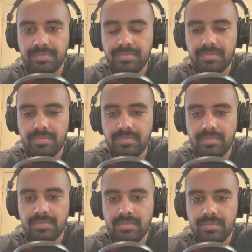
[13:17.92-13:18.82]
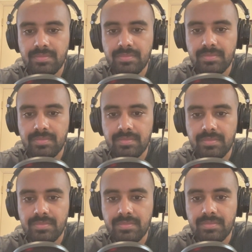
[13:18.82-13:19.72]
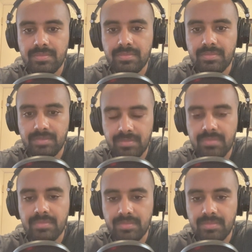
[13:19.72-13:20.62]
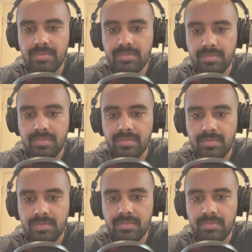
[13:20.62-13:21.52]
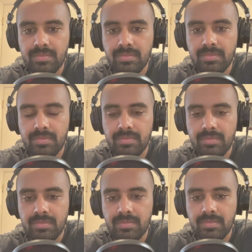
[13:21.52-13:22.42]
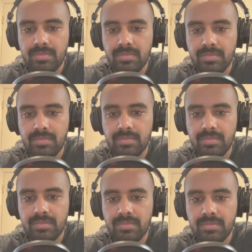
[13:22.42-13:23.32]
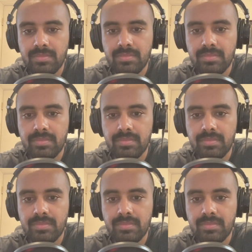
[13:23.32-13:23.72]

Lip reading: The person shown says nothing.